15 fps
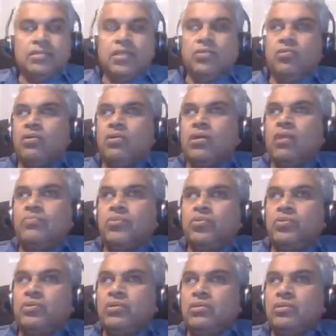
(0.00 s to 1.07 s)
They all come
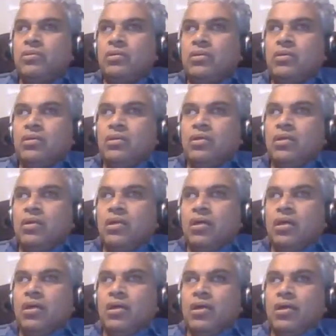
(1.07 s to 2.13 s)
together
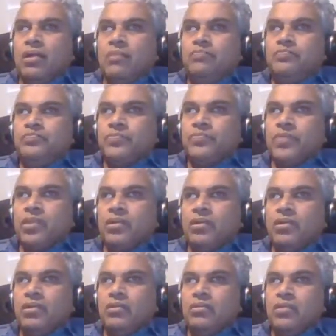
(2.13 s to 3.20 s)

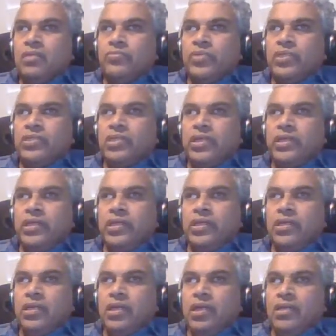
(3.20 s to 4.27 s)
that we study,
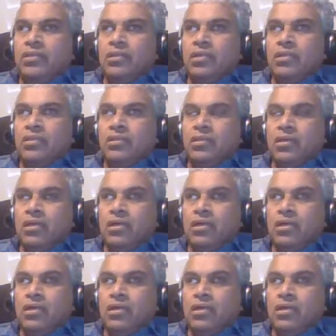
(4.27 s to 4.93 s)
and then